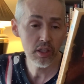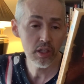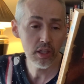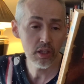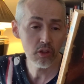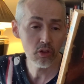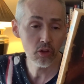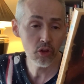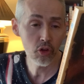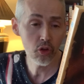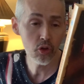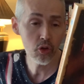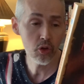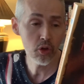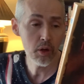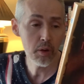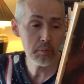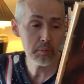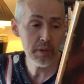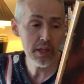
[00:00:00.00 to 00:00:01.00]
and another
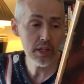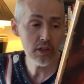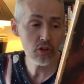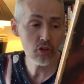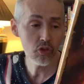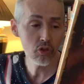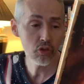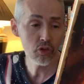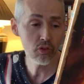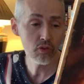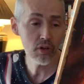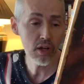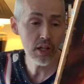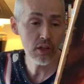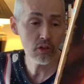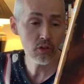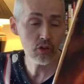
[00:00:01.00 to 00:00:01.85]
may soon follow.